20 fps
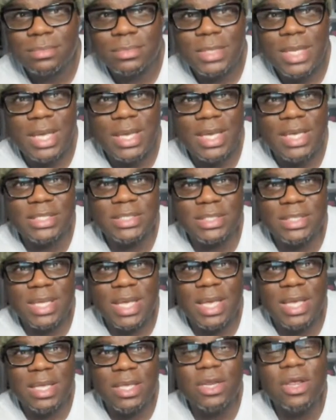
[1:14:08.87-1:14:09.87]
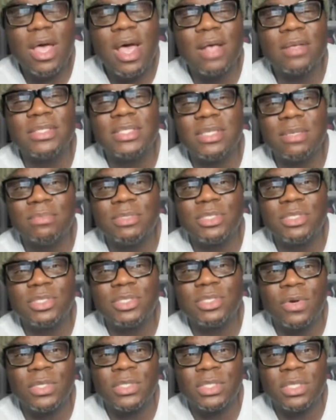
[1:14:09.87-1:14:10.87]
I guess like you know how some
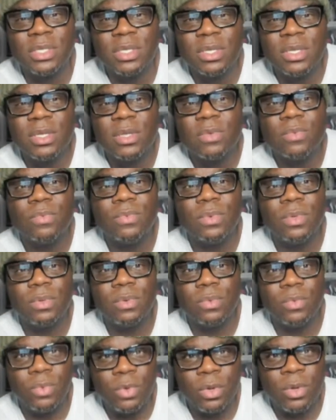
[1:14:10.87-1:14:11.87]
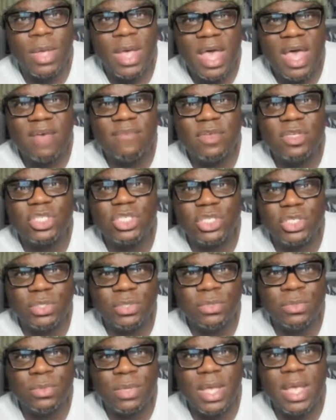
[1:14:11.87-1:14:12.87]
stores will have a
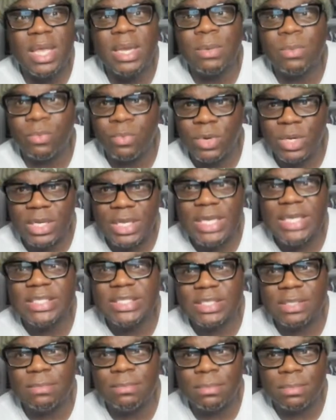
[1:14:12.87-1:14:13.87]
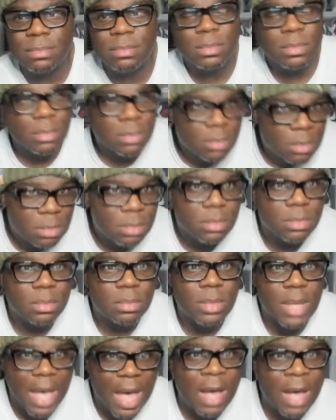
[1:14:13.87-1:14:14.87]
shoe and release them
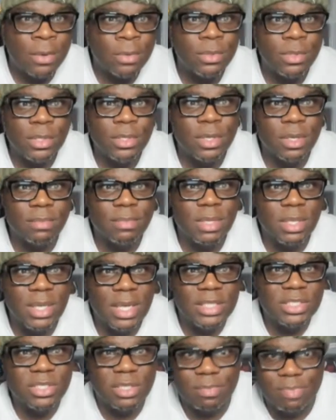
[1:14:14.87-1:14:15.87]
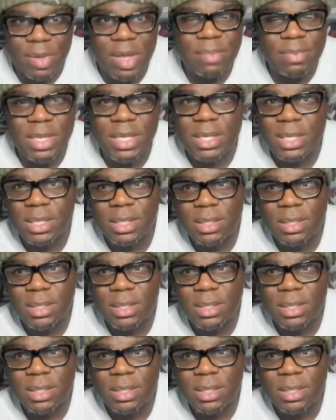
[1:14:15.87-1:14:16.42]
out, you know what I mean, like to the public.